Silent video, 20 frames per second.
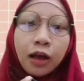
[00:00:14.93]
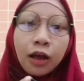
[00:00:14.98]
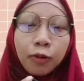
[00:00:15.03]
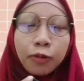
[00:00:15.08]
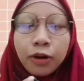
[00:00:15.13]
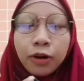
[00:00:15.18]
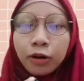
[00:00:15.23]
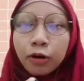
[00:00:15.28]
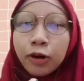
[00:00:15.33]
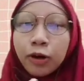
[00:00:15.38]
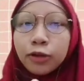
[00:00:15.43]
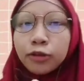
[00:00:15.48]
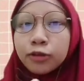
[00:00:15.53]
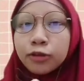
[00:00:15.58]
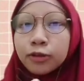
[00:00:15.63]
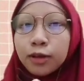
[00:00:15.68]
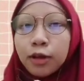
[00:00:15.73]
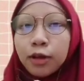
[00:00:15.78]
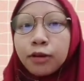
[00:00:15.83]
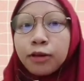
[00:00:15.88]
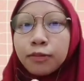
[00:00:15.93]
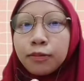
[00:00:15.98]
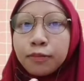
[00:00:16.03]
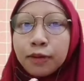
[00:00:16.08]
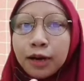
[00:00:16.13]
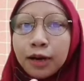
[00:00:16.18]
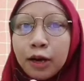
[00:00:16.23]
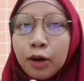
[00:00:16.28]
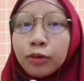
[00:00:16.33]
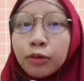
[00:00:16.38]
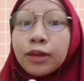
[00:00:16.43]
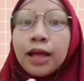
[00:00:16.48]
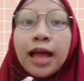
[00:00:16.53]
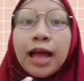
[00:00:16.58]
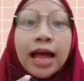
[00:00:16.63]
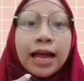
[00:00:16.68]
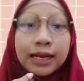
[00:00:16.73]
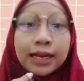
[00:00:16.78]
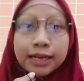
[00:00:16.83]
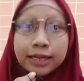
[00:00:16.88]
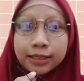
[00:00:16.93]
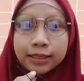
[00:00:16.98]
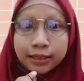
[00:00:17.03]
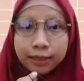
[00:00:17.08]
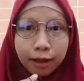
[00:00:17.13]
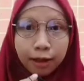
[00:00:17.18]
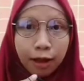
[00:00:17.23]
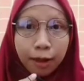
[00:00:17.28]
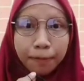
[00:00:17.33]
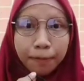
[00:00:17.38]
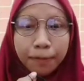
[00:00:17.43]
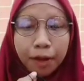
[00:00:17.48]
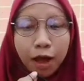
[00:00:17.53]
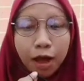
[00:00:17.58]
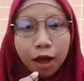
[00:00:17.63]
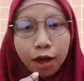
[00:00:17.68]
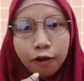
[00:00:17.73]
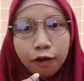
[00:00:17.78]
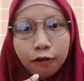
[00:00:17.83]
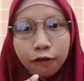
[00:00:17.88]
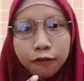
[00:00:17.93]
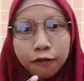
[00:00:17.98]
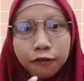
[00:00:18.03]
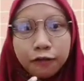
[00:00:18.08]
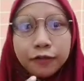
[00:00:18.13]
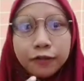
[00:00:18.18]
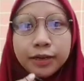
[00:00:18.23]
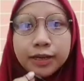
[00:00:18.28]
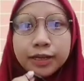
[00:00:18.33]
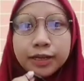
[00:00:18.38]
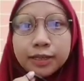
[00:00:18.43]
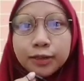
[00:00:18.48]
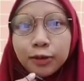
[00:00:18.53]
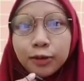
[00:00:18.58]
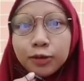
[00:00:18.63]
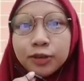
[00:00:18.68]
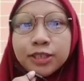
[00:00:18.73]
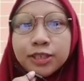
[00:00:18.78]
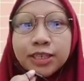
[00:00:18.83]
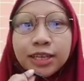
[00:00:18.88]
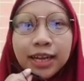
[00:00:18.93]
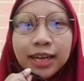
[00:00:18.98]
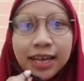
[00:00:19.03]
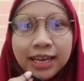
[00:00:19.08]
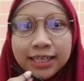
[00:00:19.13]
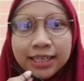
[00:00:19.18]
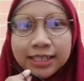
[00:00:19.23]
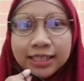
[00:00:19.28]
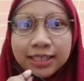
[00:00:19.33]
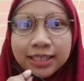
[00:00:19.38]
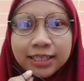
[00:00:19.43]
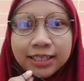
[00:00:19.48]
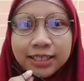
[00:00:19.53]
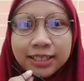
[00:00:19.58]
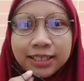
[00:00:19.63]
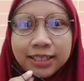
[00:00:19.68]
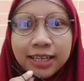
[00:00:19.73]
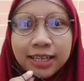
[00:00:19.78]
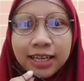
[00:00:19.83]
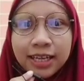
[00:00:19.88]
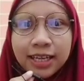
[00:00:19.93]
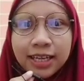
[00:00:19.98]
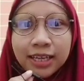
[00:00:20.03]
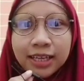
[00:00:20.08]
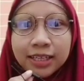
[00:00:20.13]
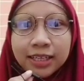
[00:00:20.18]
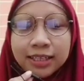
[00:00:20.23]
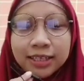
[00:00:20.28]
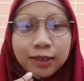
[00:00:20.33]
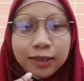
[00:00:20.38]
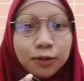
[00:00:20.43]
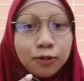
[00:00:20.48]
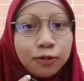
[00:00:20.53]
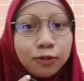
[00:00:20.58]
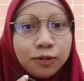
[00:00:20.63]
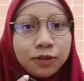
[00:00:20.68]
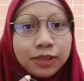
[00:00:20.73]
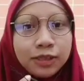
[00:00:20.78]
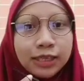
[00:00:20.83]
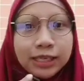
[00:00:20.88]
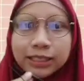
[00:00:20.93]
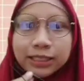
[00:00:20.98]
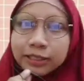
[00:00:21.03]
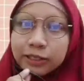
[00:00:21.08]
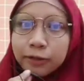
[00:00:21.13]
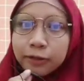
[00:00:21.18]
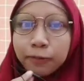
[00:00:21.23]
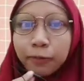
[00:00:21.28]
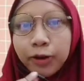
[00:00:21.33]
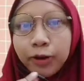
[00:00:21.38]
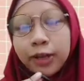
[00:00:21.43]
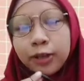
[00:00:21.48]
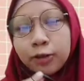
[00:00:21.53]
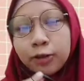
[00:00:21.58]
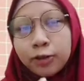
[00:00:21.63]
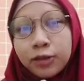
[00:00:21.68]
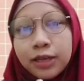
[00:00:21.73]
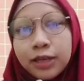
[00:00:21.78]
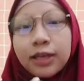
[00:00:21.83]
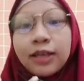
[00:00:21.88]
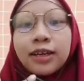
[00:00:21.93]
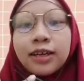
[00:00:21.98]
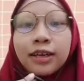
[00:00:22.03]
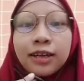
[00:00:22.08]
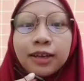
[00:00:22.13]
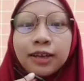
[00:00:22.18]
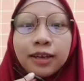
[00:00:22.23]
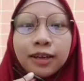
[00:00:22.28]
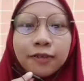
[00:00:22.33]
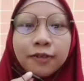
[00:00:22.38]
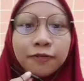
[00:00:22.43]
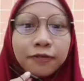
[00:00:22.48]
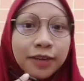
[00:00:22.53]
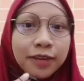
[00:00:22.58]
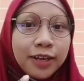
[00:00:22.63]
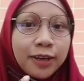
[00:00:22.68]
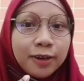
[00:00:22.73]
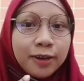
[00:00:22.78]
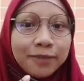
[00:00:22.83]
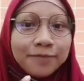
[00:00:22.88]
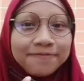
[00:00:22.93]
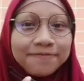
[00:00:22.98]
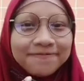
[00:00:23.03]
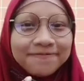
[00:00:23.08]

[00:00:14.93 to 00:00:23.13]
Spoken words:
we are going to talk about the scope of discourse analysis. So, let's jump right to the video.